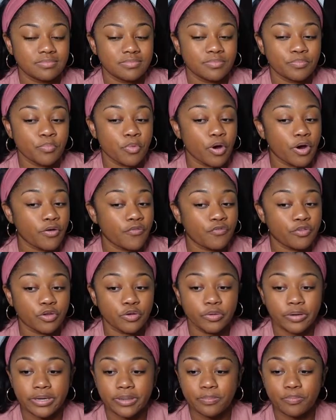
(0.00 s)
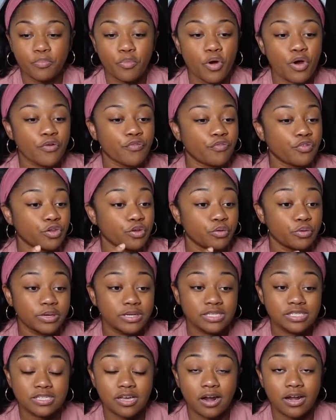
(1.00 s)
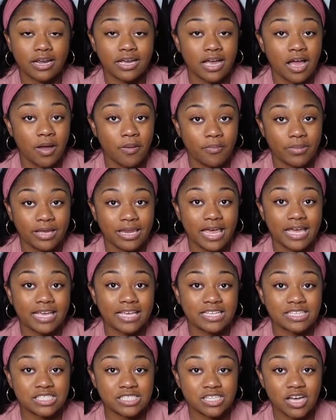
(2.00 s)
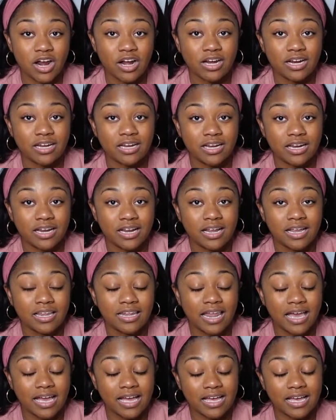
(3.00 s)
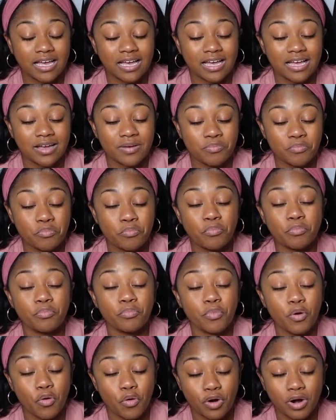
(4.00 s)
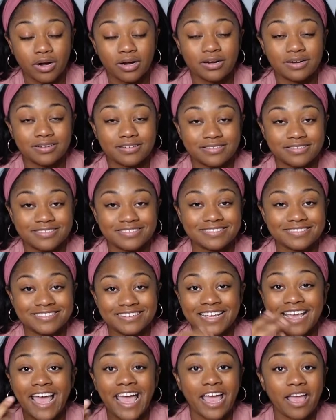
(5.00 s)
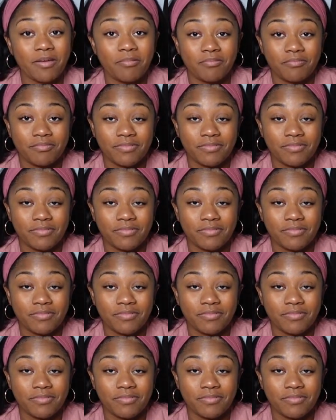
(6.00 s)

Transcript: more fluid started coming. Like it started, like more came